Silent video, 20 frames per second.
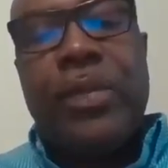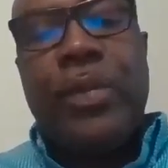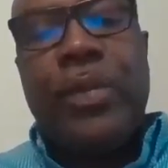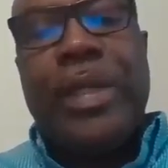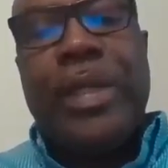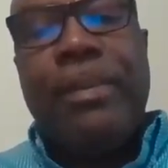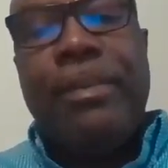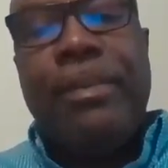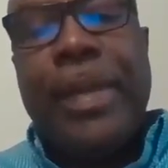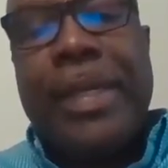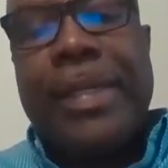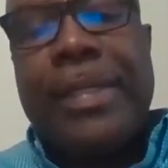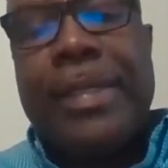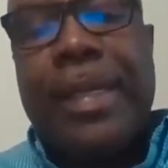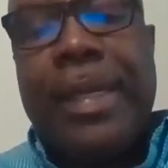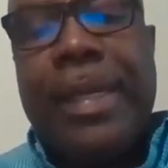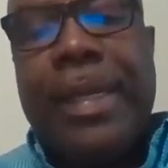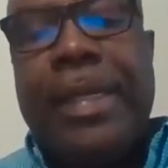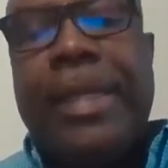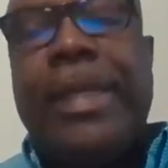with the best
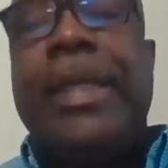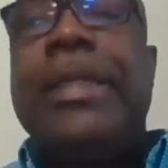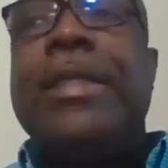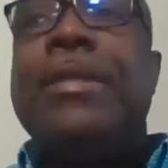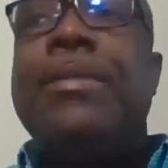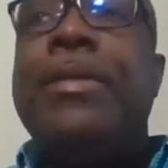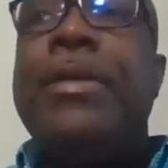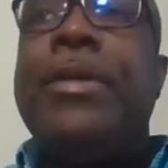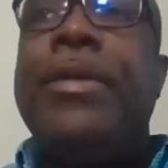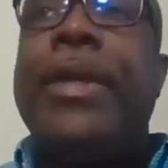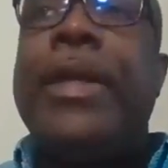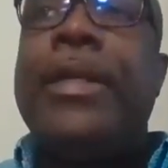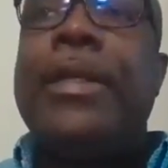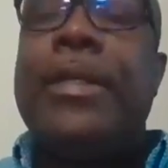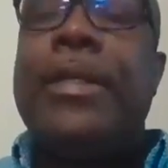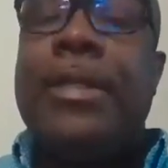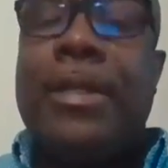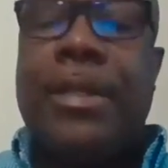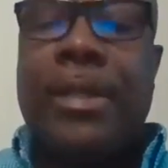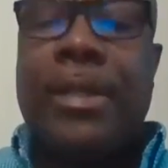learning
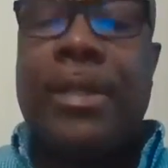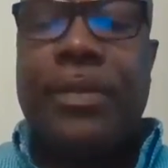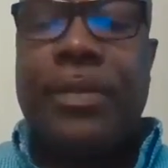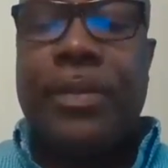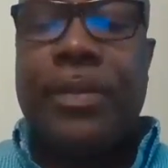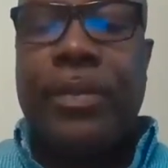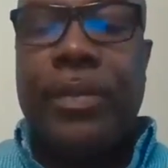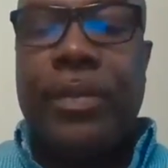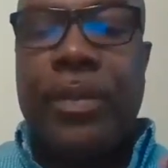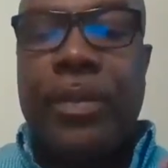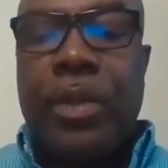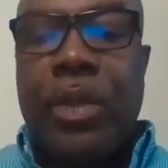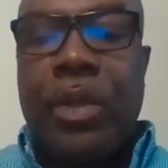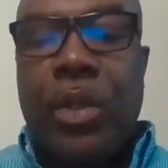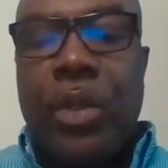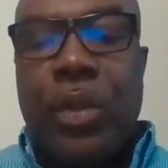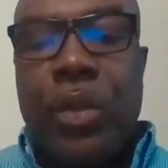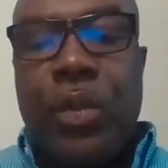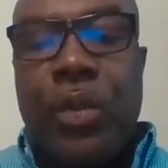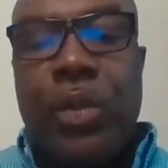experience.
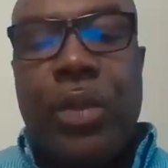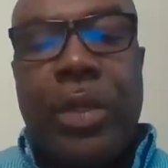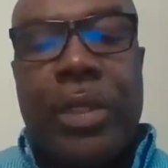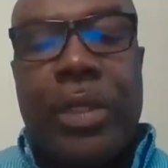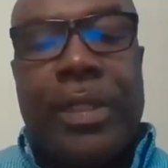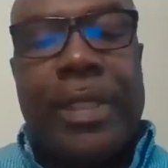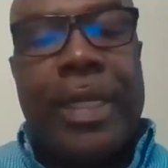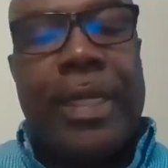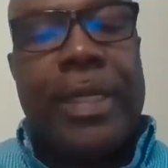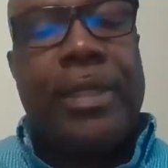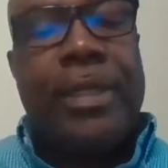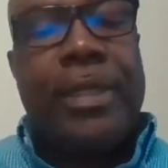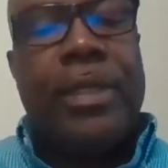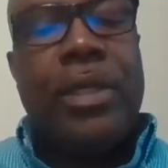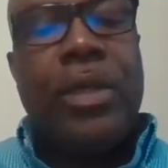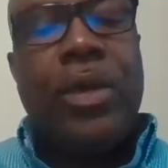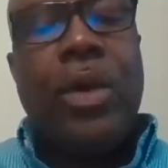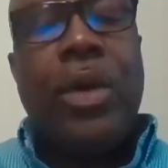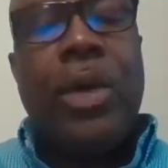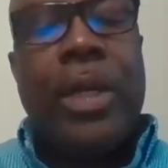Do not turn
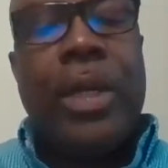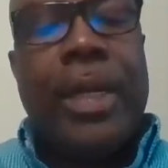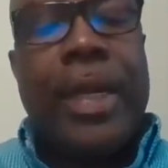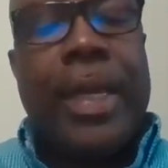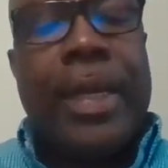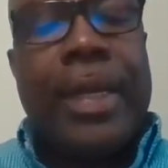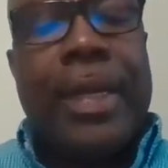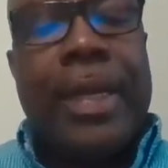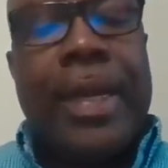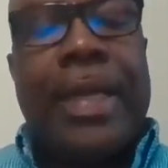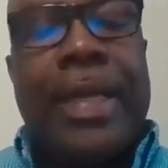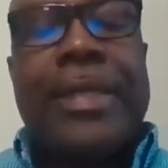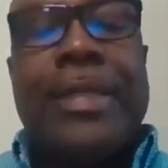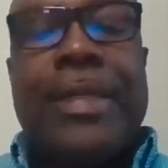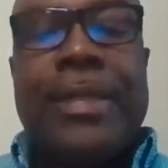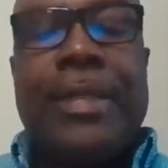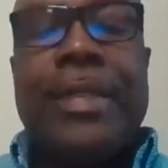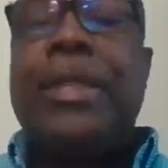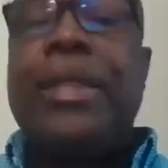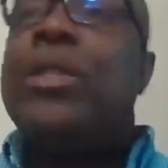your online
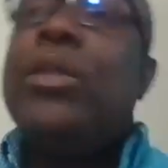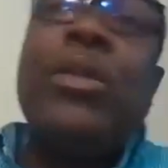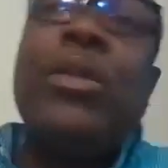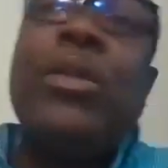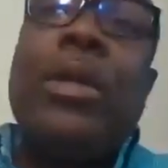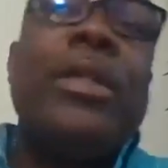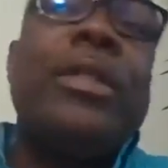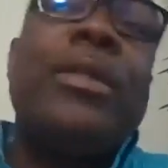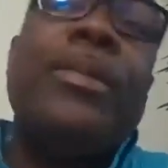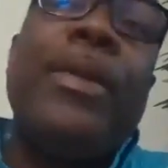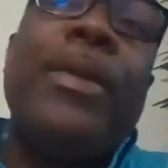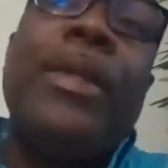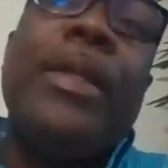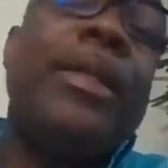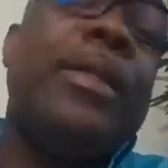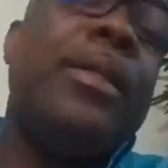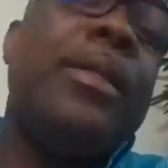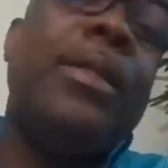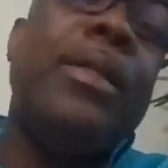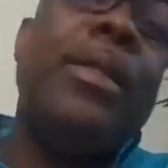classes into
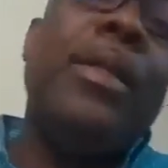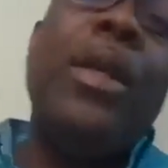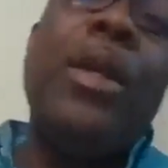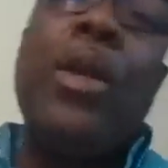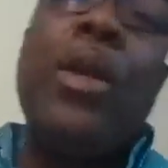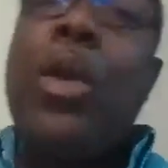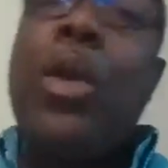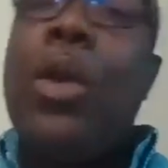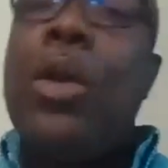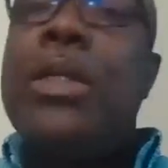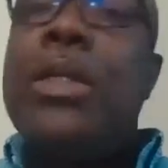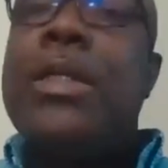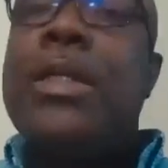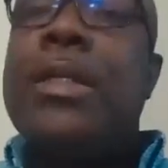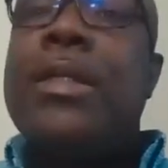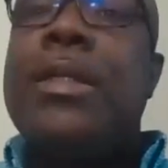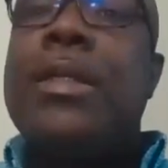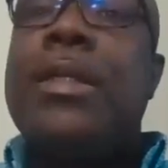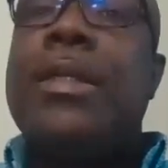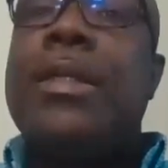correspondence
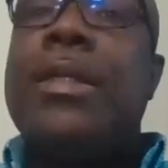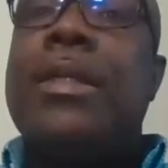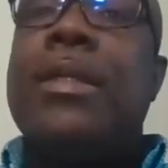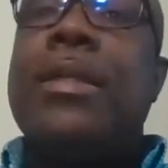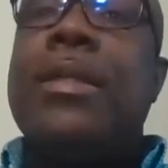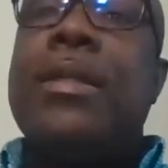courses.